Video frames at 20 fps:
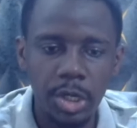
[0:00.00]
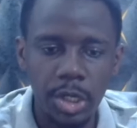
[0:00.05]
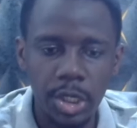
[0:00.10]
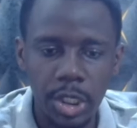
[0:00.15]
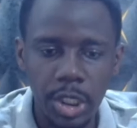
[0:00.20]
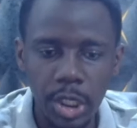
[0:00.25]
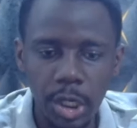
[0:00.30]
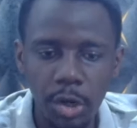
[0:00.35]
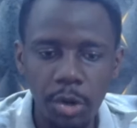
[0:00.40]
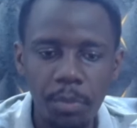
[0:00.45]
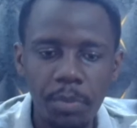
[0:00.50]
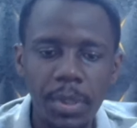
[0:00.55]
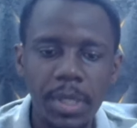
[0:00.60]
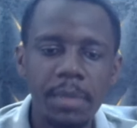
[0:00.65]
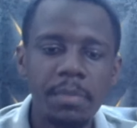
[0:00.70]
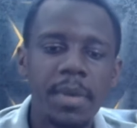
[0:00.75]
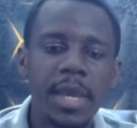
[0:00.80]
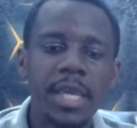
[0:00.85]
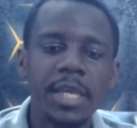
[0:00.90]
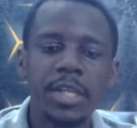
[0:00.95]
Kobe
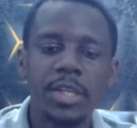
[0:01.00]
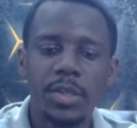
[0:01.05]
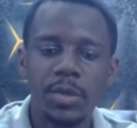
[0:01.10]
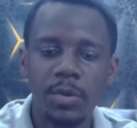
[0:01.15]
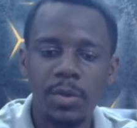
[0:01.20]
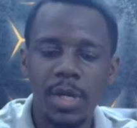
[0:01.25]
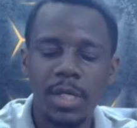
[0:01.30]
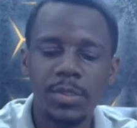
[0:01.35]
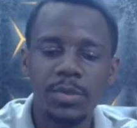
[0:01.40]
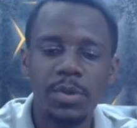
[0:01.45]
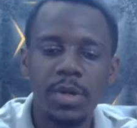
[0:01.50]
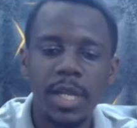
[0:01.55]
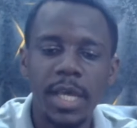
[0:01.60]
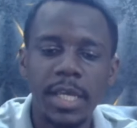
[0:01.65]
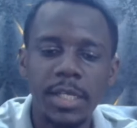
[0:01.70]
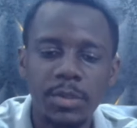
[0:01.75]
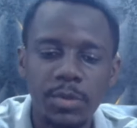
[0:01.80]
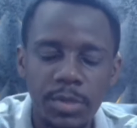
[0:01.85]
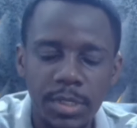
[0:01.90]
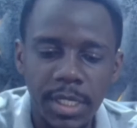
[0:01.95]
Mainoo has got a
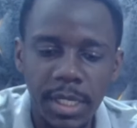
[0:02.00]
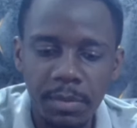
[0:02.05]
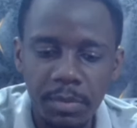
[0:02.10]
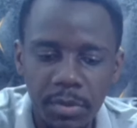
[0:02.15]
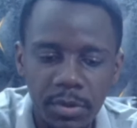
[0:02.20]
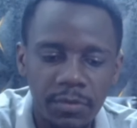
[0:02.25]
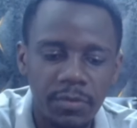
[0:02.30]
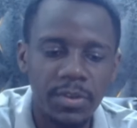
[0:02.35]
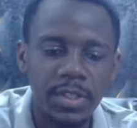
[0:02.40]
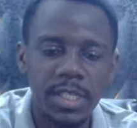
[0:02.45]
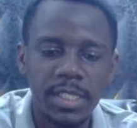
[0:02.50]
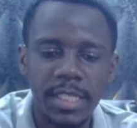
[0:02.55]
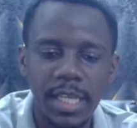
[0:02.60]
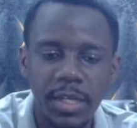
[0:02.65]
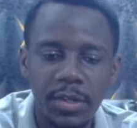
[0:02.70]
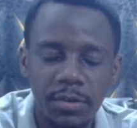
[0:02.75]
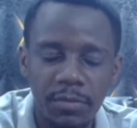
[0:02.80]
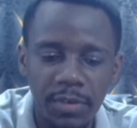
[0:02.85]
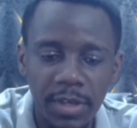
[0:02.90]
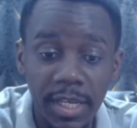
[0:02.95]
hit to debut for the
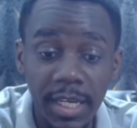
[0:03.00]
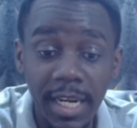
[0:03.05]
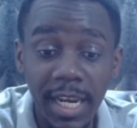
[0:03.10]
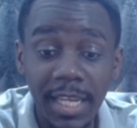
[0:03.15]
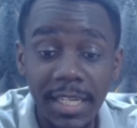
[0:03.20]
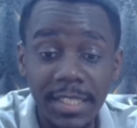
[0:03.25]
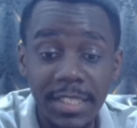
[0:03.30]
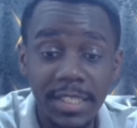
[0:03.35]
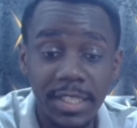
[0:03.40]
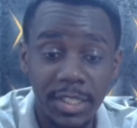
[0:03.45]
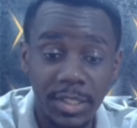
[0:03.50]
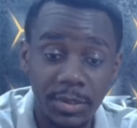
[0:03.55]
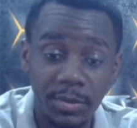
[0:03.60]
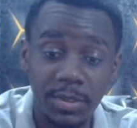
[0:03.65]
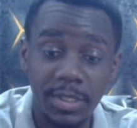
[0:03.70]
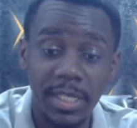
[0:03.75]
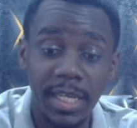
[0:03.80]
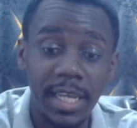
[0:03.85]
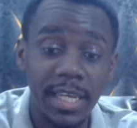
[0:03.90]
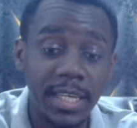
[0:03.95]
side of England
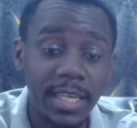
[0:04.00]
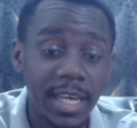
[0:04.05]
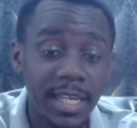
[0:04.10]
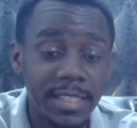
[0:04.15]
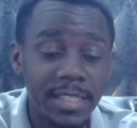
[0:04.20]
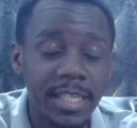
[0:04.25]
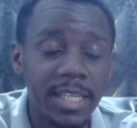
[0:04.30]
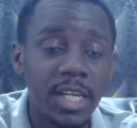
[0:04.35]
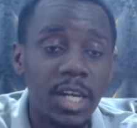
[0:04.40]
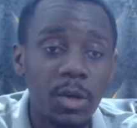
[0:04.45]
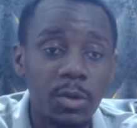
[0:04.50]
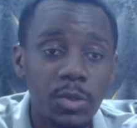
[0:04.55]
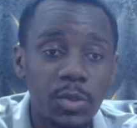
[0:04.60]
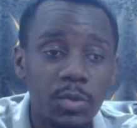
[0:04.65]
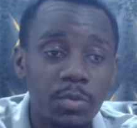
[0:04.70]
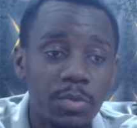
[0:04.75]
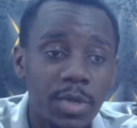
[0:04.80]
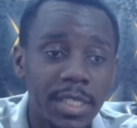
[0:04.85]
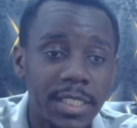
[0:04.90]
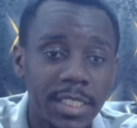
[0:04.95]
today as they lost to
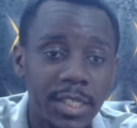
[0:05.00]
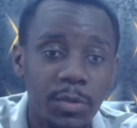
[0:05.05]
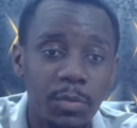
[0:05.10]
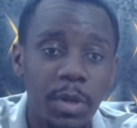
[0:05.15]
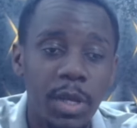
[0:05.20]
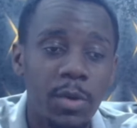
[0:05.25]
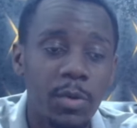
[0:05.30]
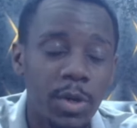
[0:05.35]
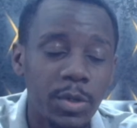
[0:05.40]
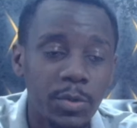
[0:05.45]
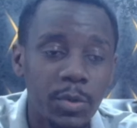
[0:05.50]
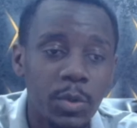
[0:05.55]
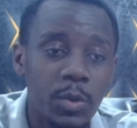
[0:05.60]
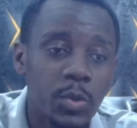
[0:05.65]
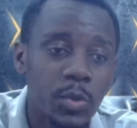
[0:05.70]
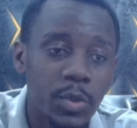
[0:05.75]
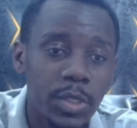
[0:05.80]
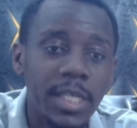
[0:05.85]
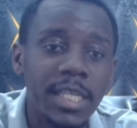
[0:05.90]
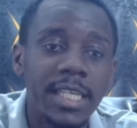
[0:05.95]
Brazil by one goal
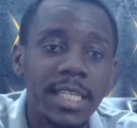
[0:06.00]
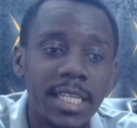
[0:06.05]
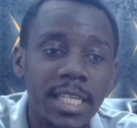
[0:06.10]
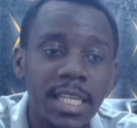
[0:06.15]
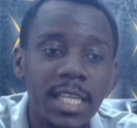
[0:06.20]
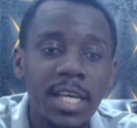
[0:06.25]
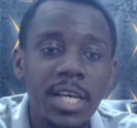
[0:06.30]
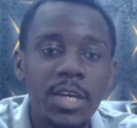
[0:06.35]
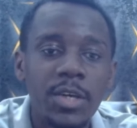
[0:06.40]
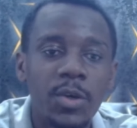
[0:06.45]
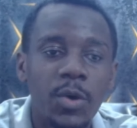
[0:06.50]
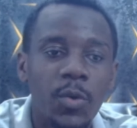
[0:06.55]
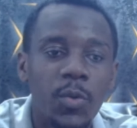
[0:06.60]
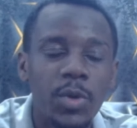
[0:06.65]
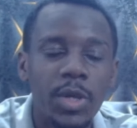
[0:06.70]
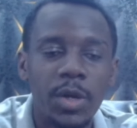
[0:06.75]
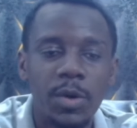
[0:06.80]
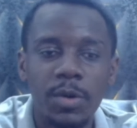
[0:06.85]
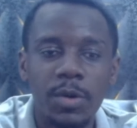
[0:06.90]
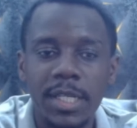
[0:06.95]
to nil.
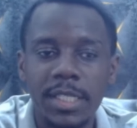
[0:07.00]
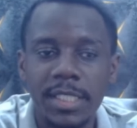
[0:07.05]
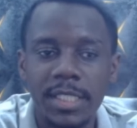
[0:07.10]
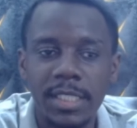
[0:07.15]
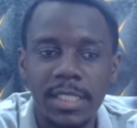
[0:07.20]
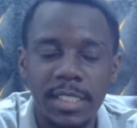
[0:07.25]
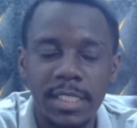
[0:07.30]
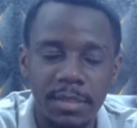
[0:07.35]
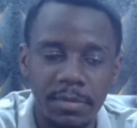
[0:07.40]
We are going to see